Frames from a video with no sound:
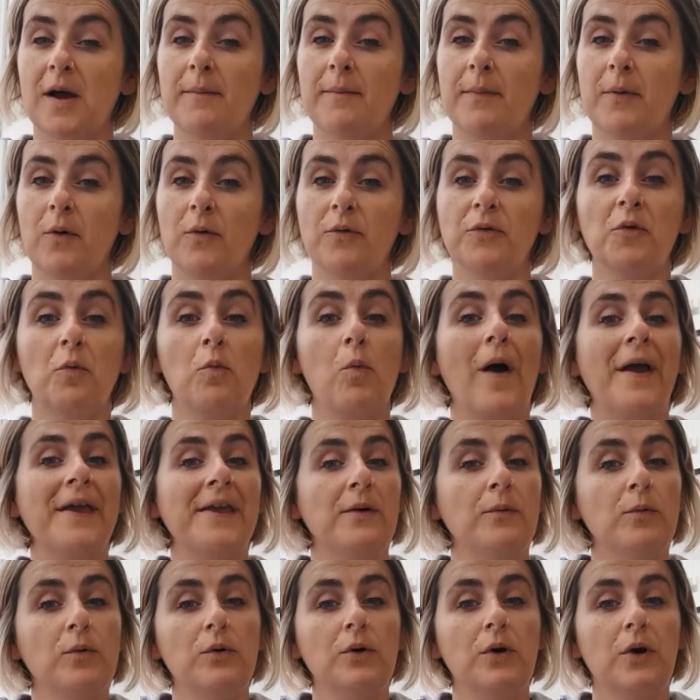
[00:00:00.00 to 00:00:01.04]
For example, the
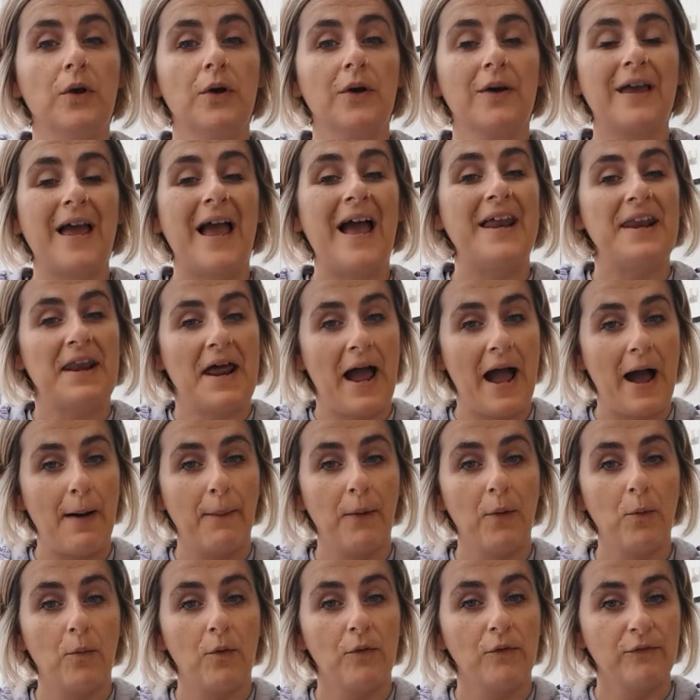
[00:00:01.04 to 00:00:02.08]
way it will look and
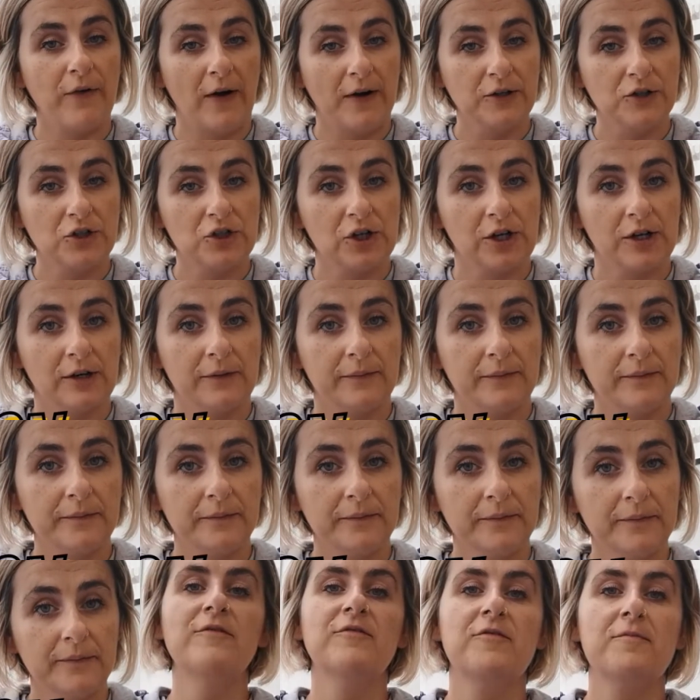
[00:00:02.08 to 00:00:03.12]
how it will function.
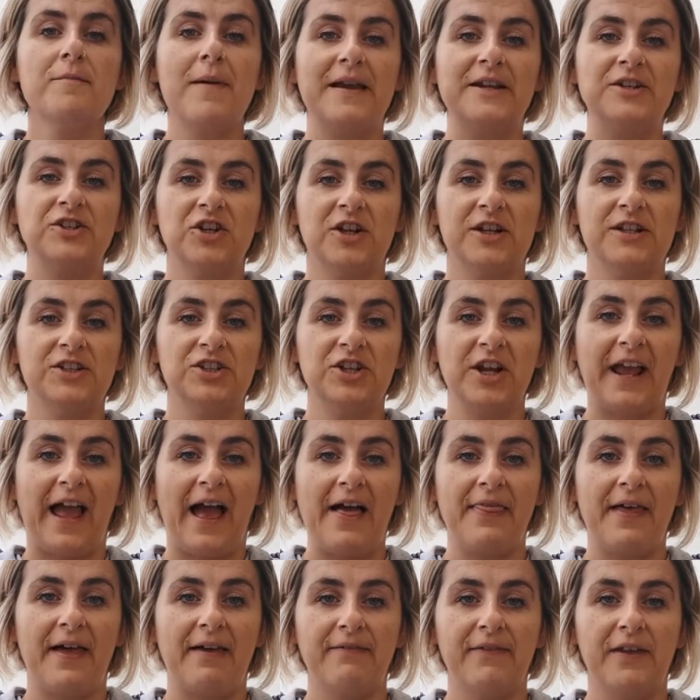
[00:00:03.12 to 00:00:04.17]
For more information,
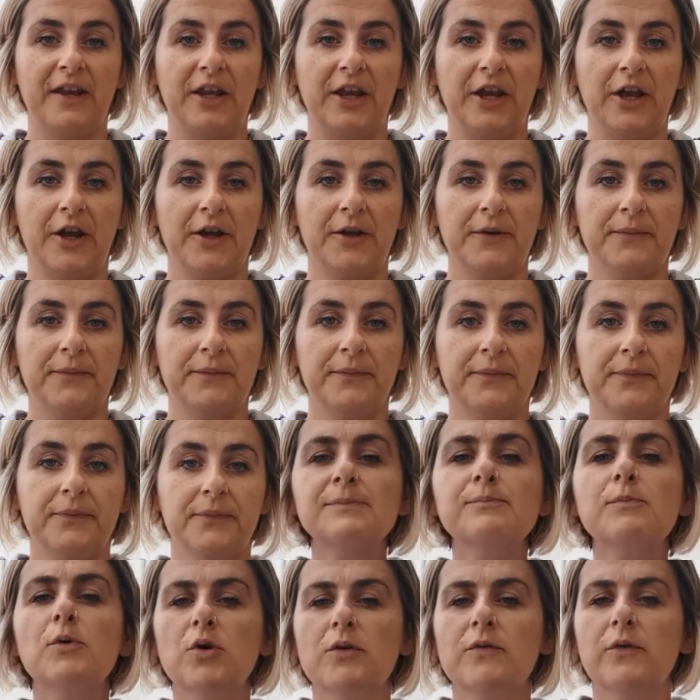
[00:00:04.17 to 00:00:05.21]
check out that video.
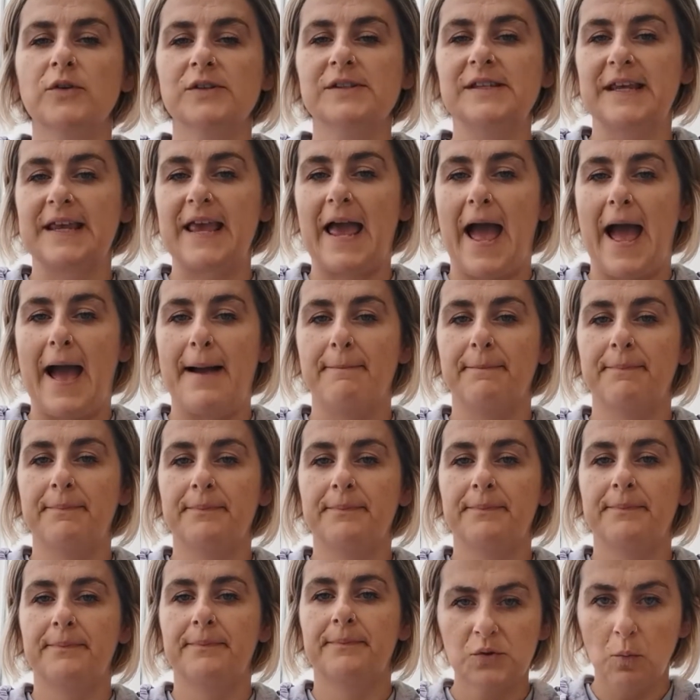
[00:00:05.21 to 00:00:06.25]
Let's move on to
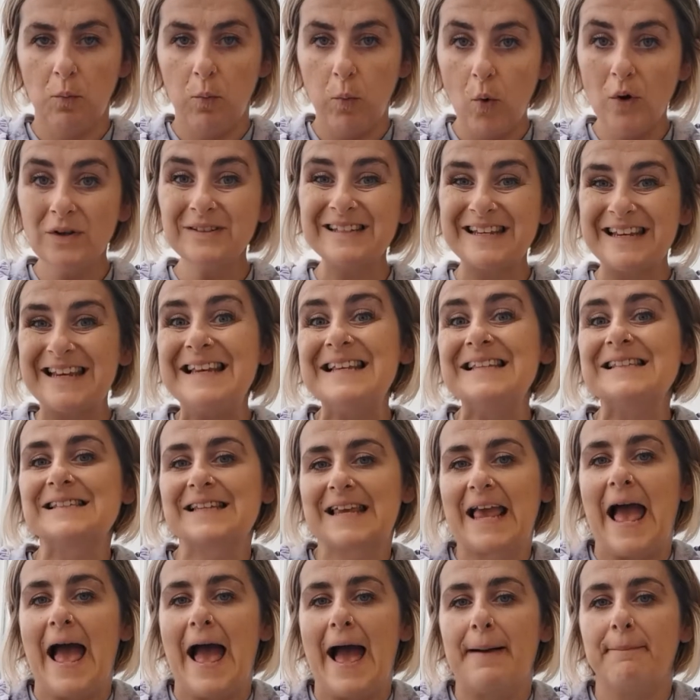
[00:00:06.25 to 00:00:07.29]
CAM. So what
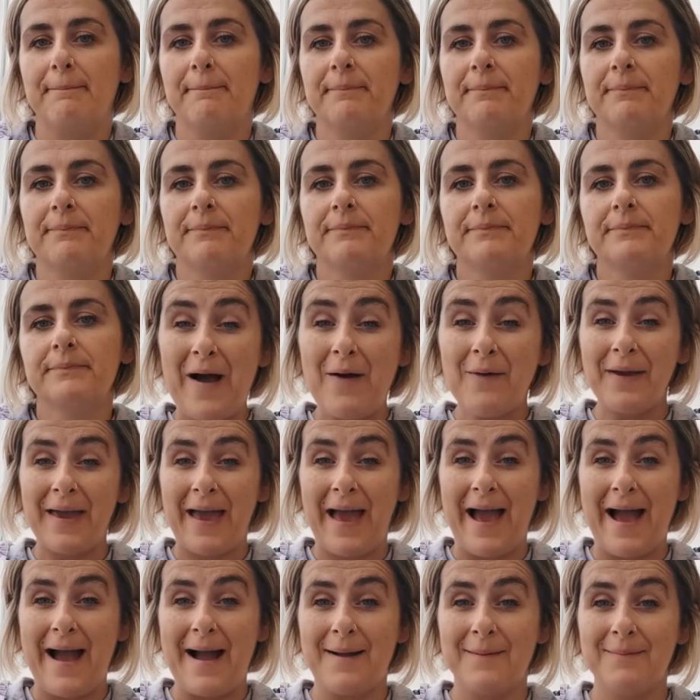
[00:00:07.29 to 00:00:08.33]
is CAM?
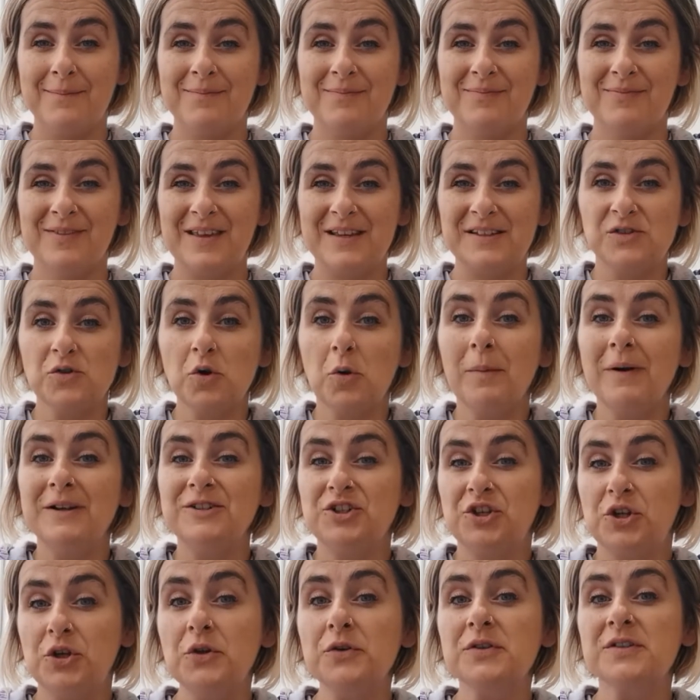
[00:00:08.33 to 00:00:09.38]
Without CAM, there's
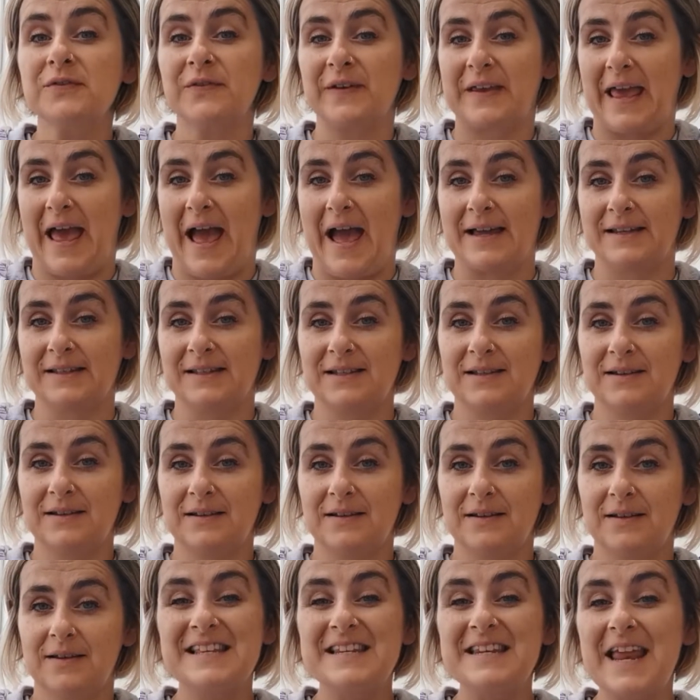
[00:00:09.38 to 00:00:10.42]
not much use for CAD.
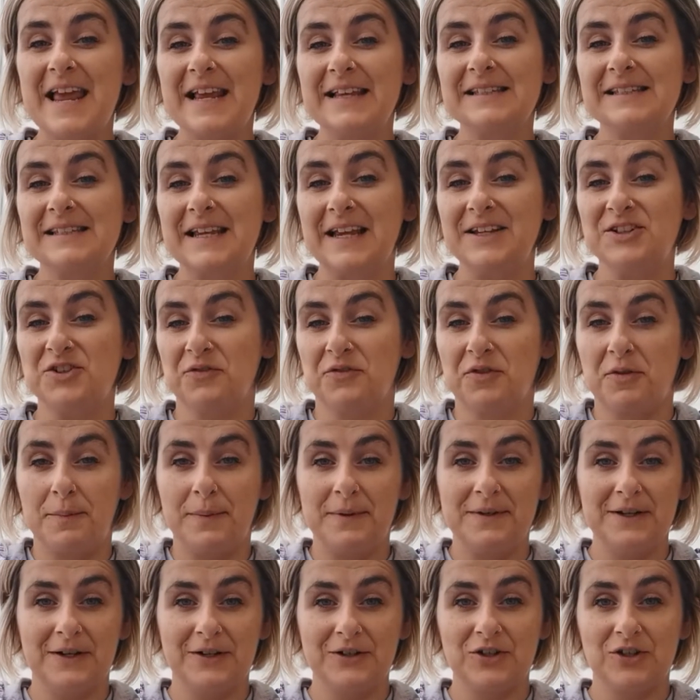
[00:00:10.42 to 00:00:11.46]
It's the next stage of
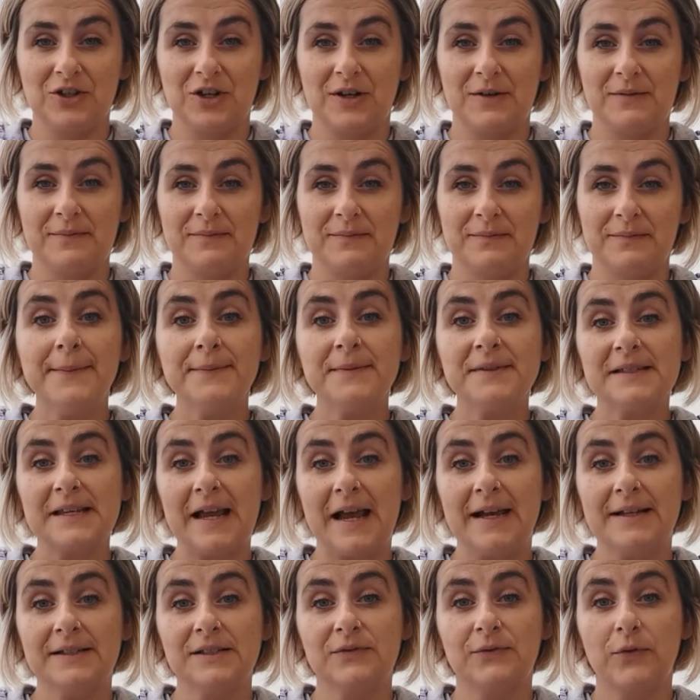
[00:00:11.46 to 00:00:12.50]
the production. CAM
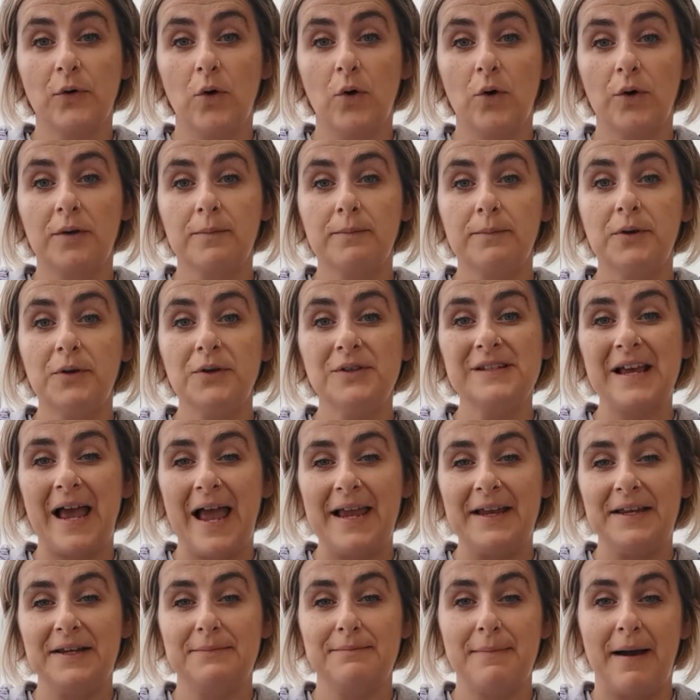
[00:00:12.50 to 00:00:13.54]
stands for
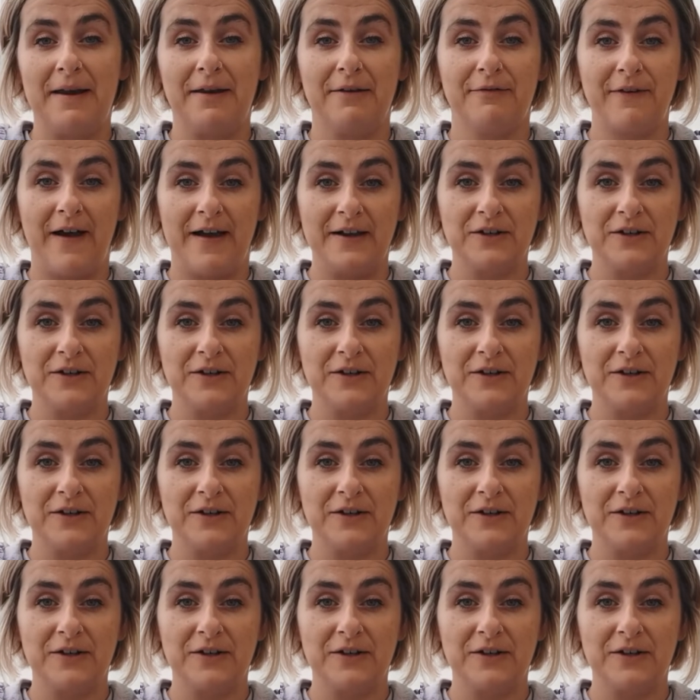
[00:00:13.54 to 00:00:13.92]
computer-aided